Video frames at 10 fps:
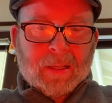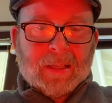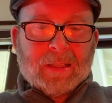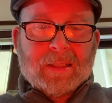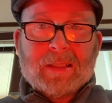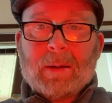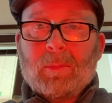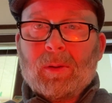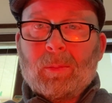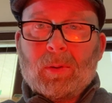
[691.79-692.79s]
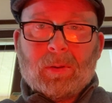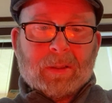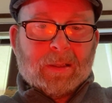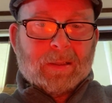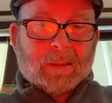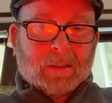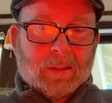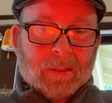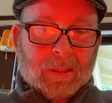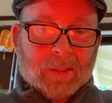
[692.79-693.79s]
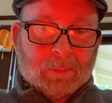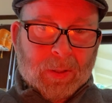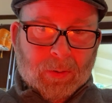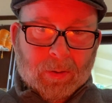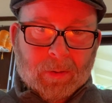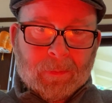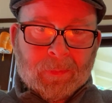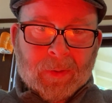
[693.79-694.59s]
his semblable is his mirror,